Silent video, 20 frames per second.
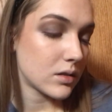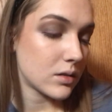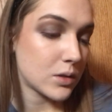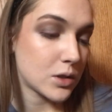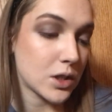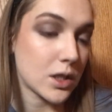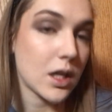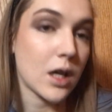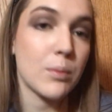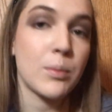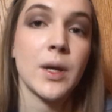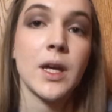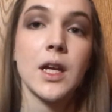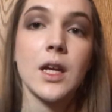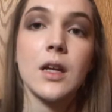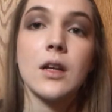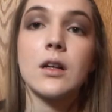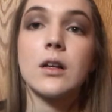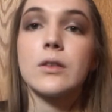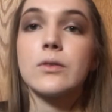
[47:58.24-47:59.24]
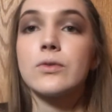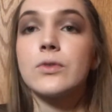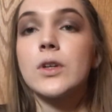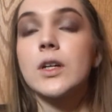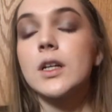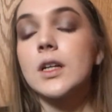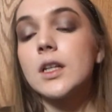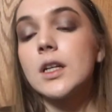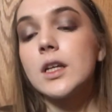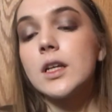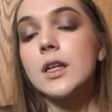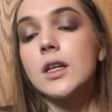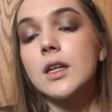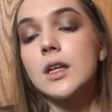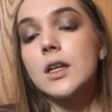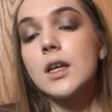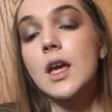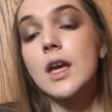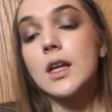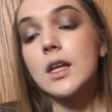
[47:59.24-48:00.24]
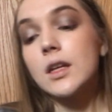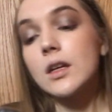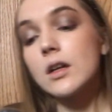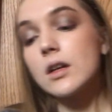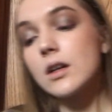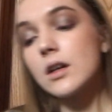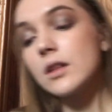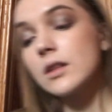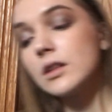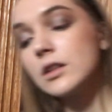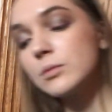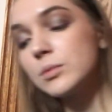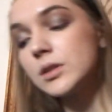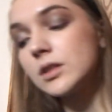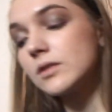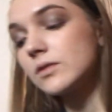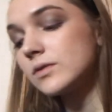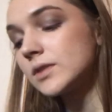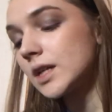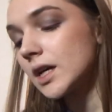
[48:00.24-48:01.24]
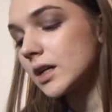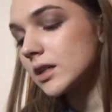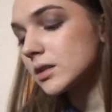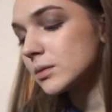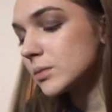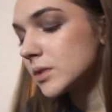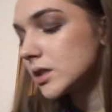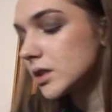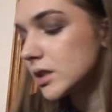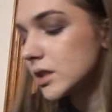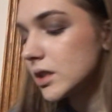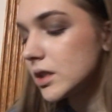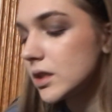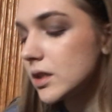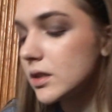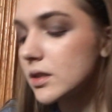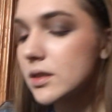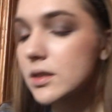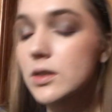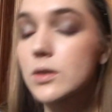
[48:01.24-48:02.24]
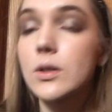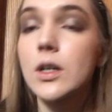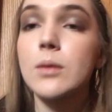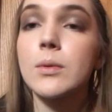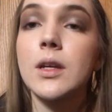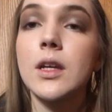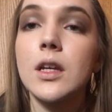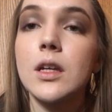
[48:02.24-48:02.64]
Which I got paid on Friday, and I got a little bit of tax money, so I'm